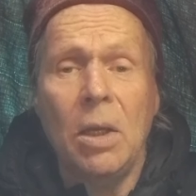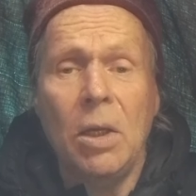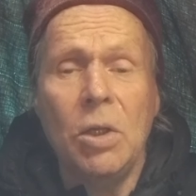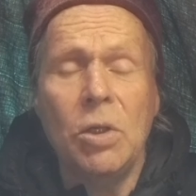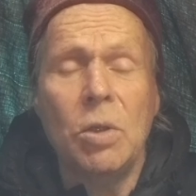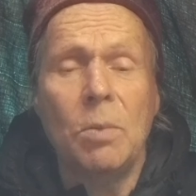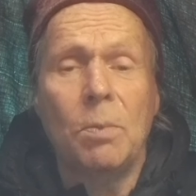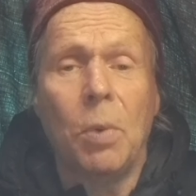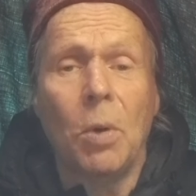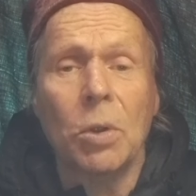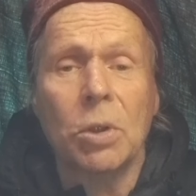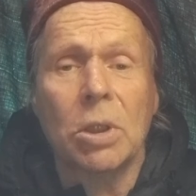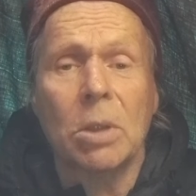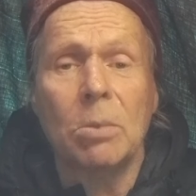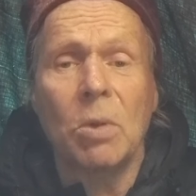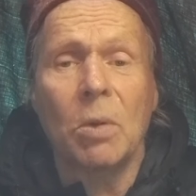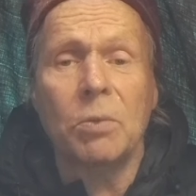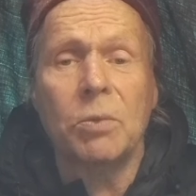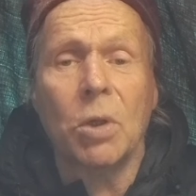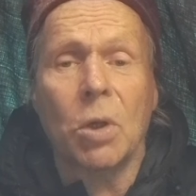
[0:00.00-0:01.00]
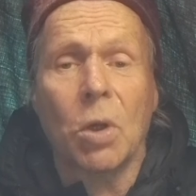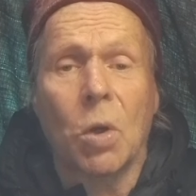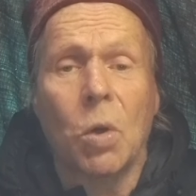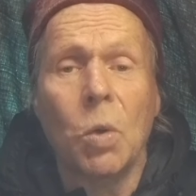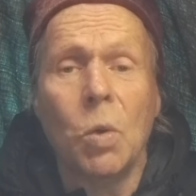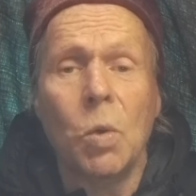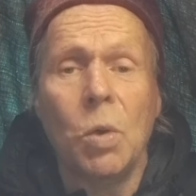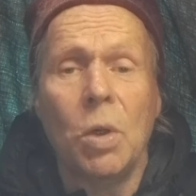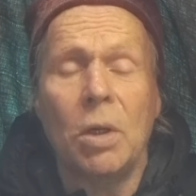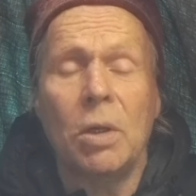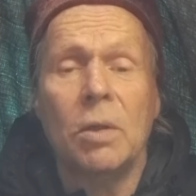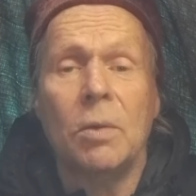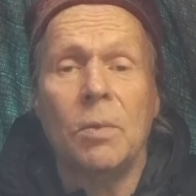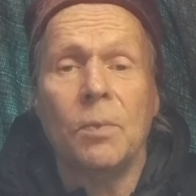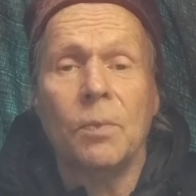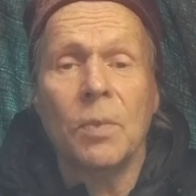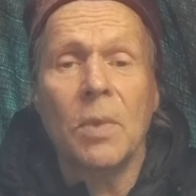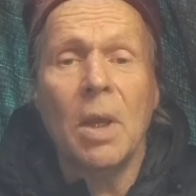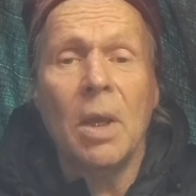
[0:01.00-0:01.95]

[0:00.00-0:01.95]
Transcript: in the bottom of the cooler